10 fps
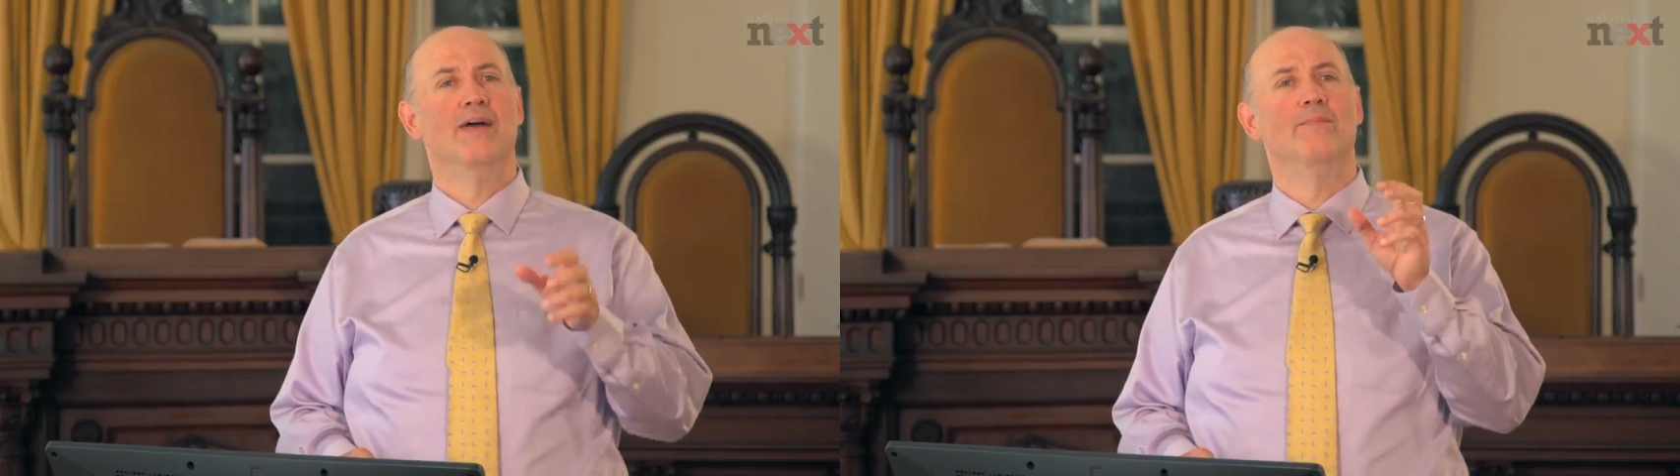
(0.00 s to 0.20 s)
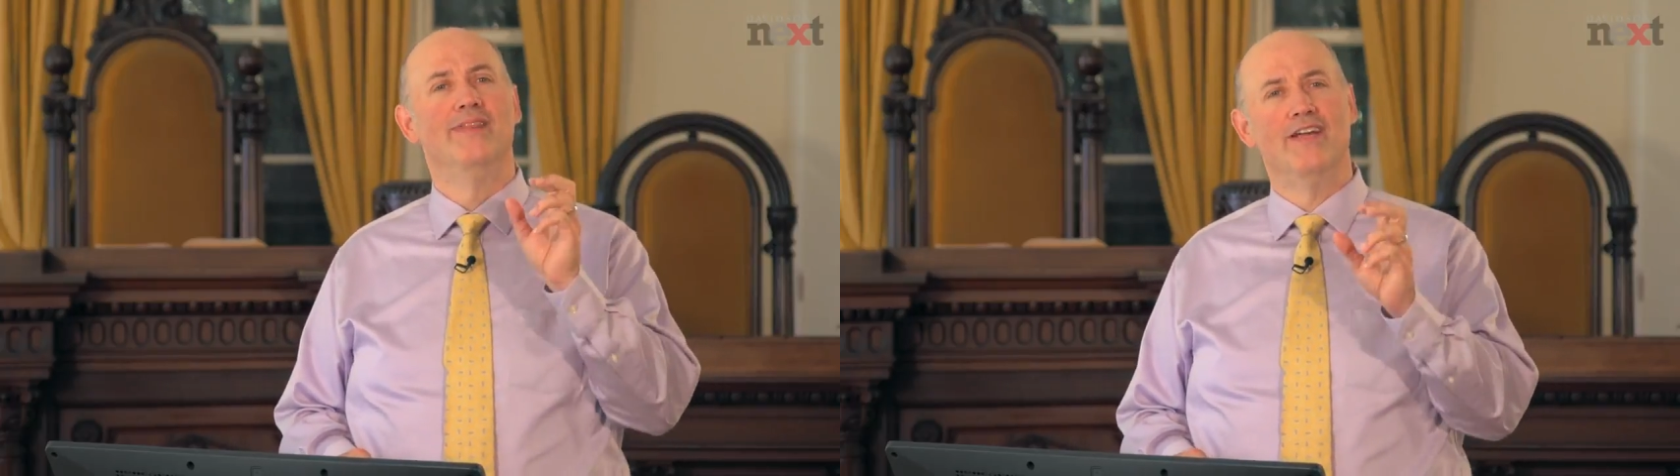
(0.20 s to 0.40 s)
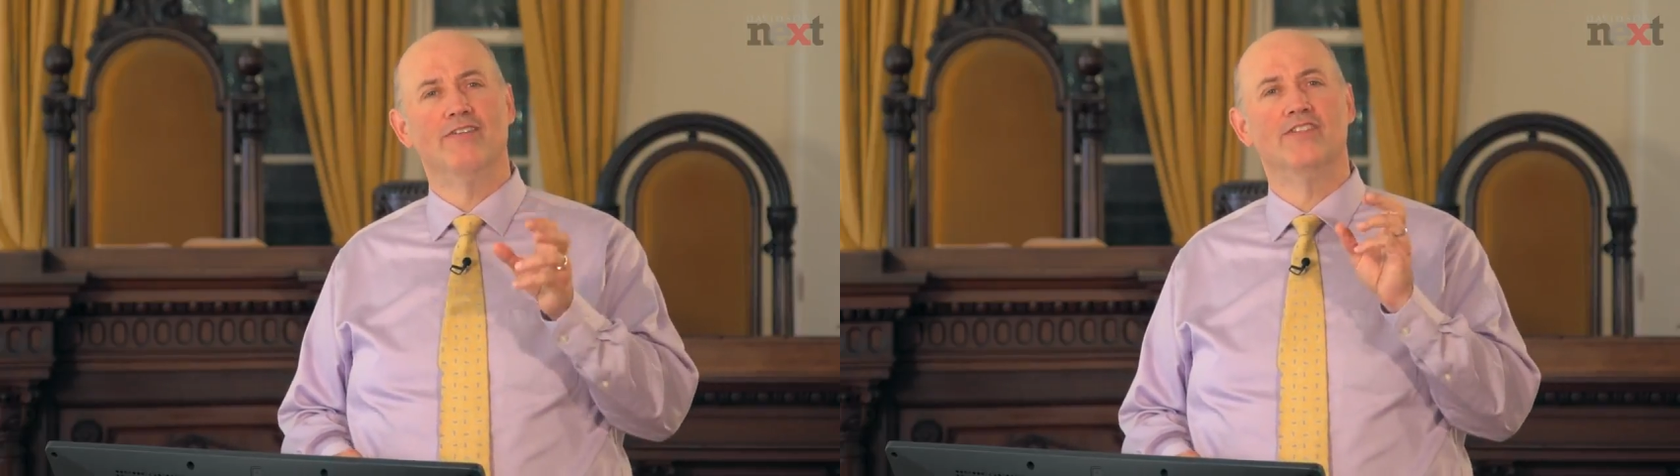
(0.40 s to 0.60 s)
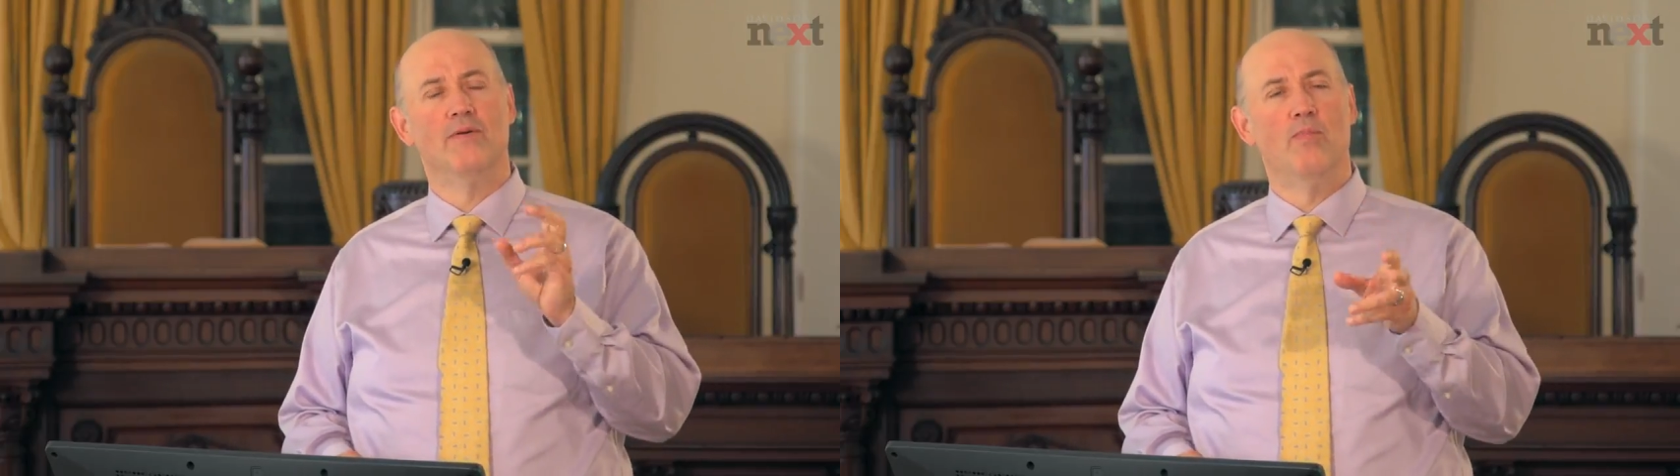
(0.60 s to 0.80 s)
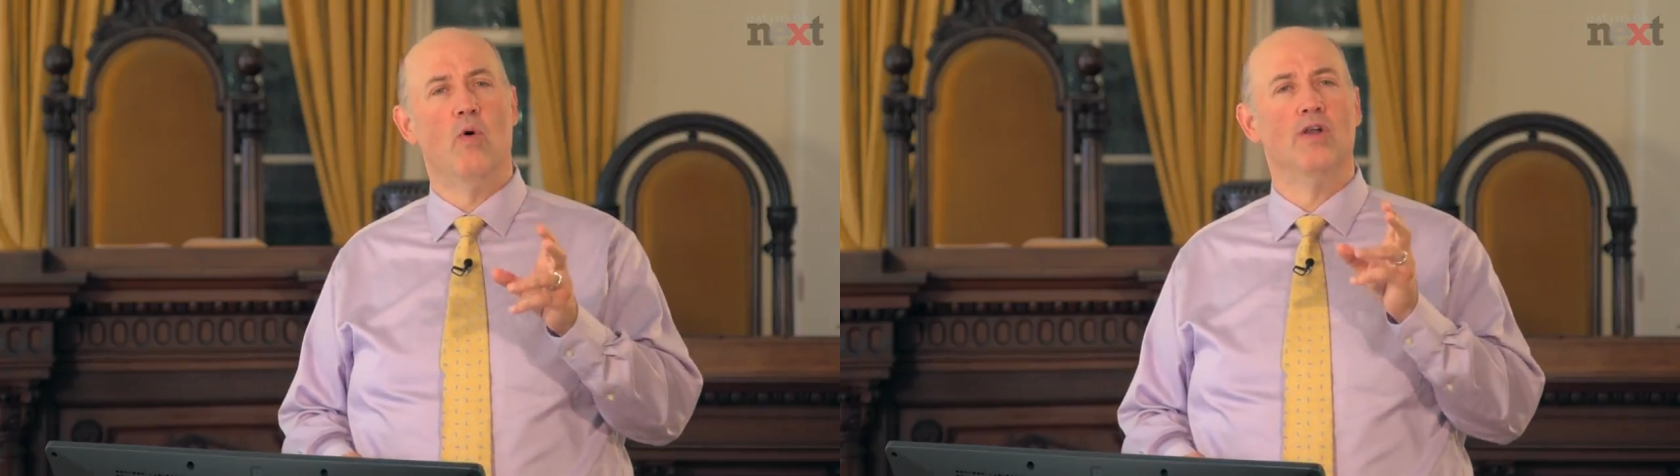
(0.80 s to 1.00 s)
But there is an
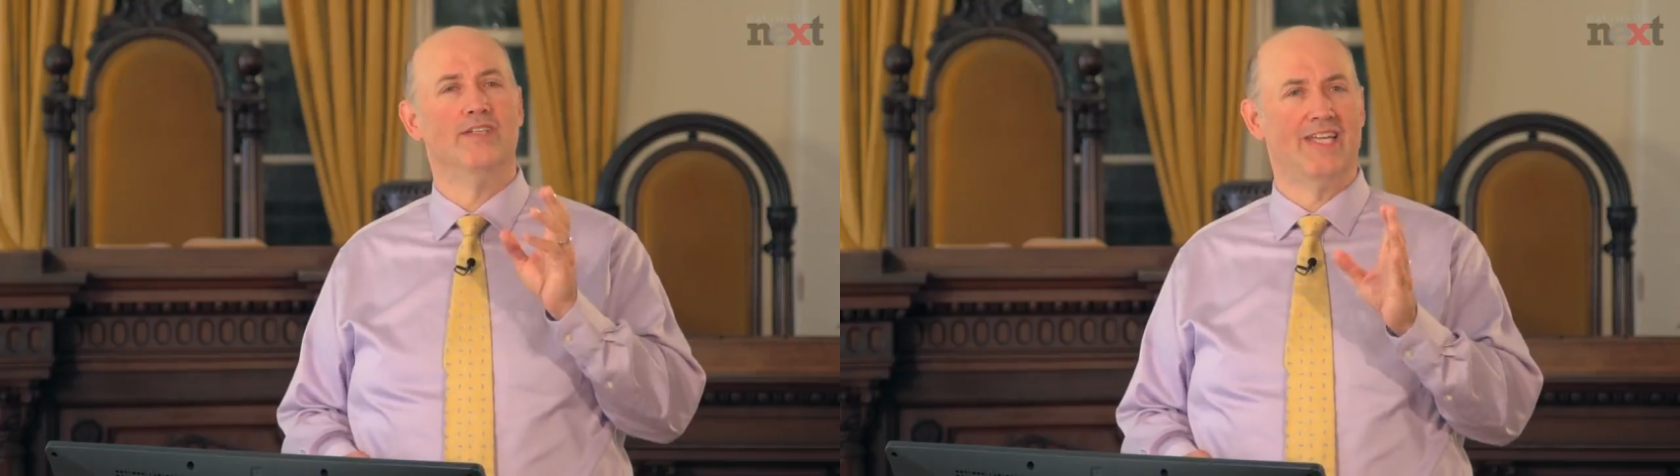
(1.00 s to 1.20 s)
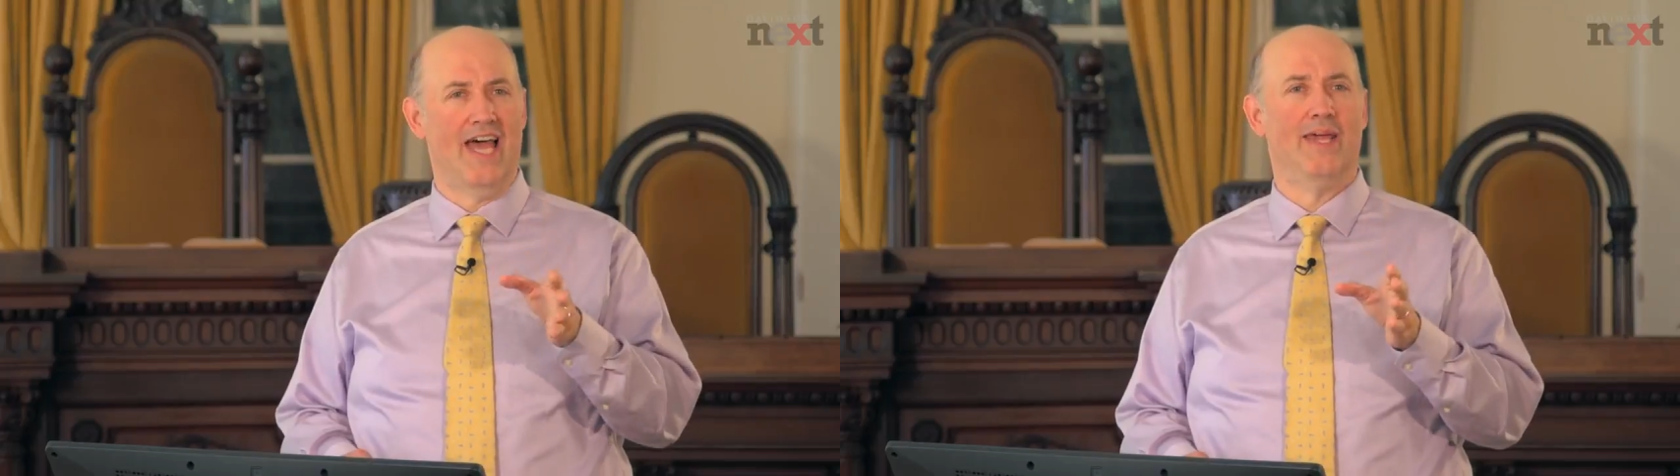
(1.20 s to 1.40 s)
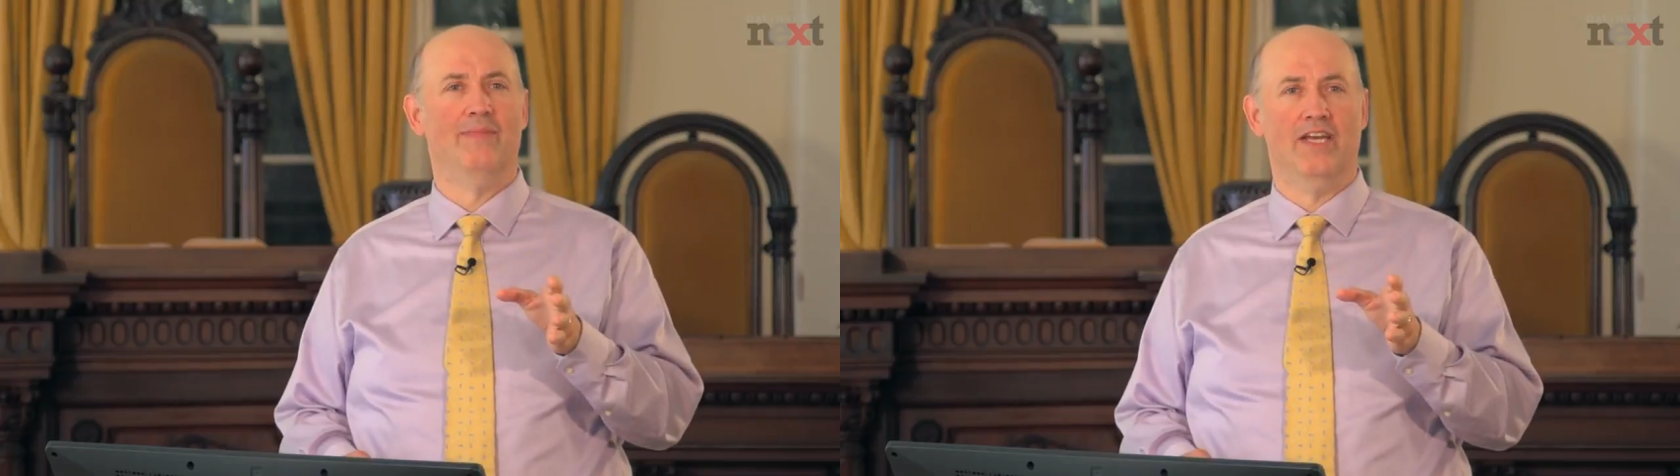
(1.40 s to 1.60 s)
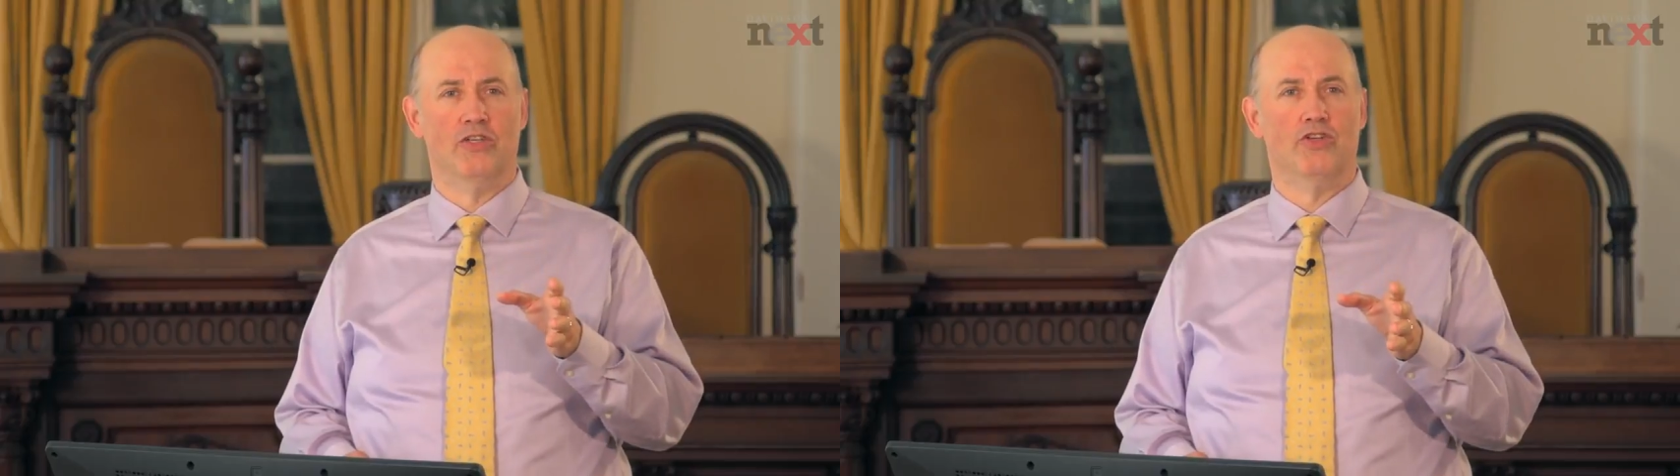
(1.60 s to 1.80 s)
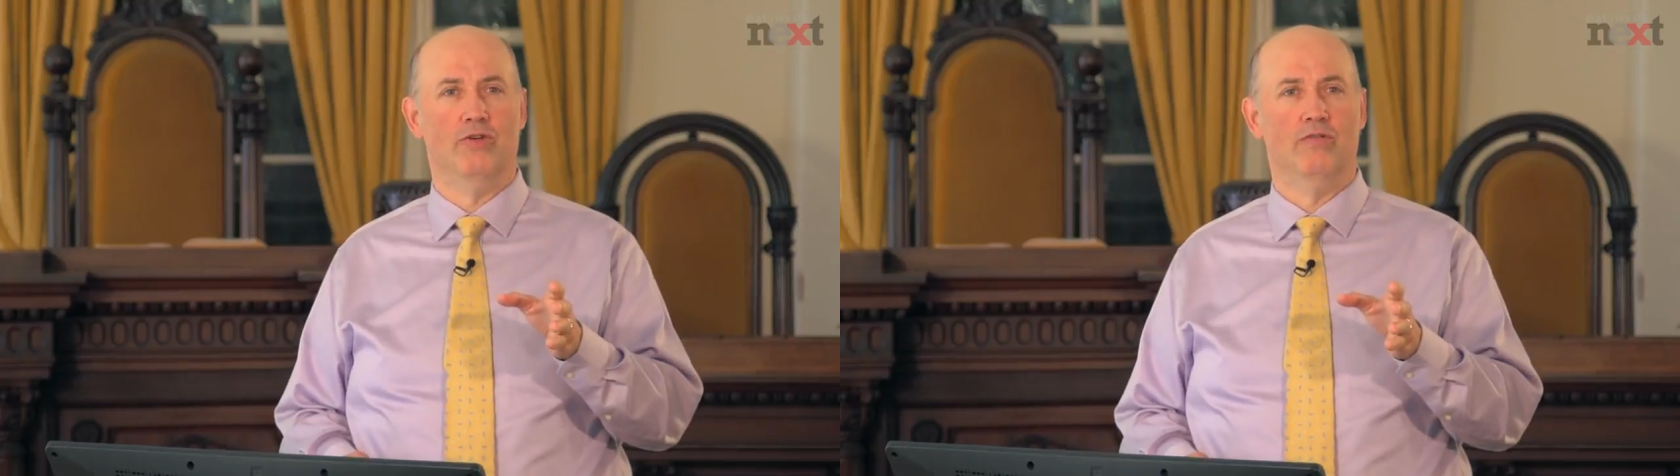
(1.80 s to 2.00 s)
important timing
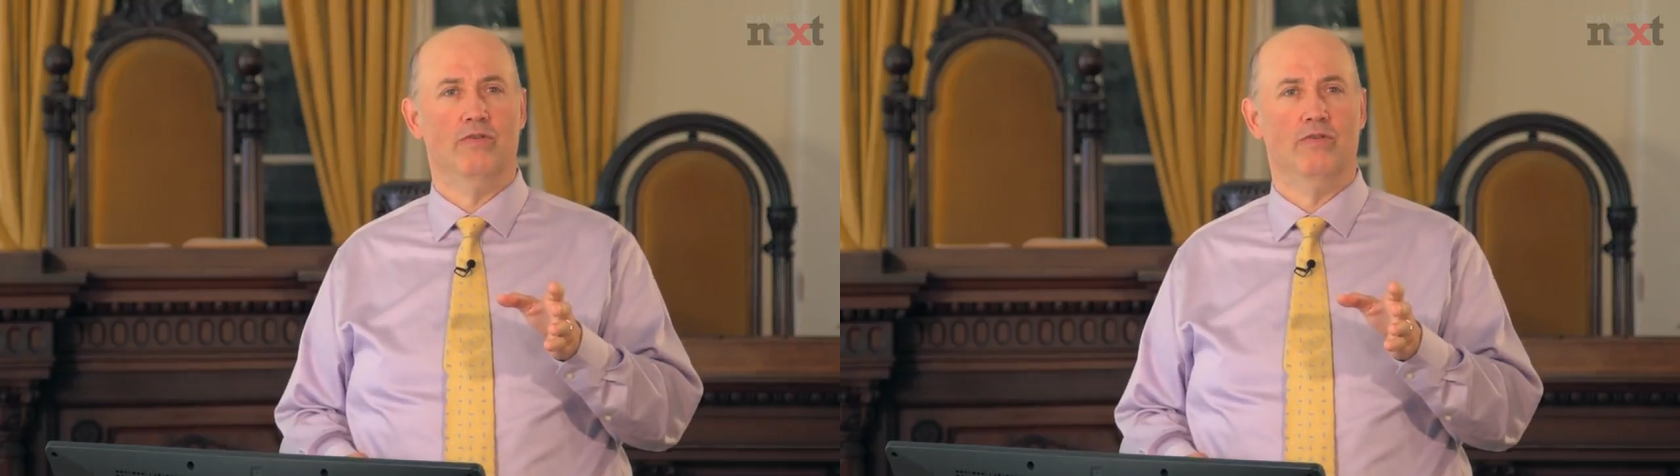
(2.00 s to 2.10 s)
issue.